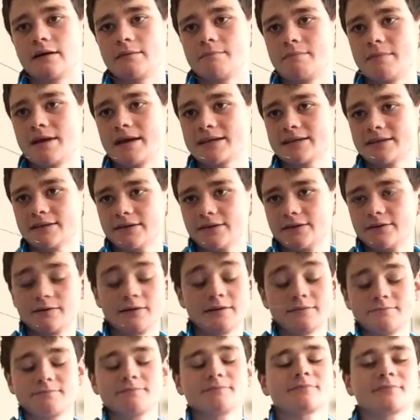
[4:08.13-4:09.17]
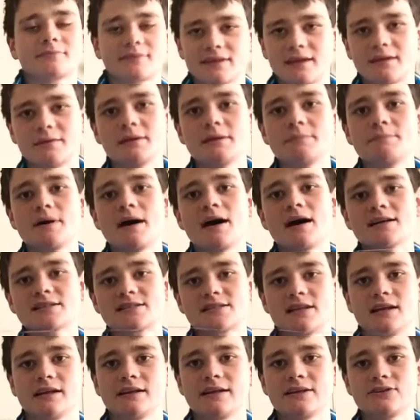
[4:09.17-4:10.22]
magnet, when you
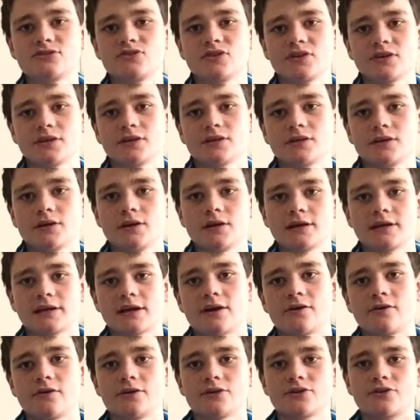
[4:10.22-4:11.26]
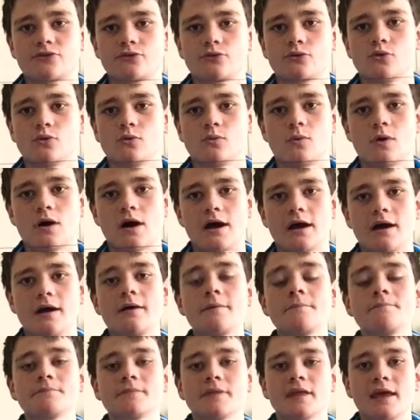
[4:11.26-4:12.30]
pass an electric current through a
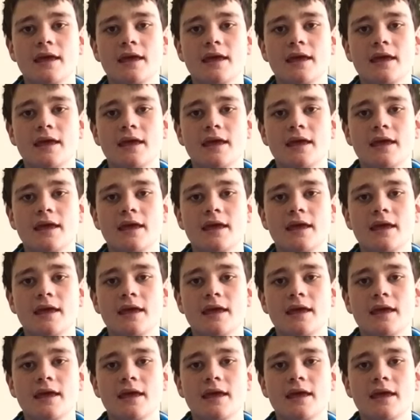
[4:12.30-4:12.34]
wire,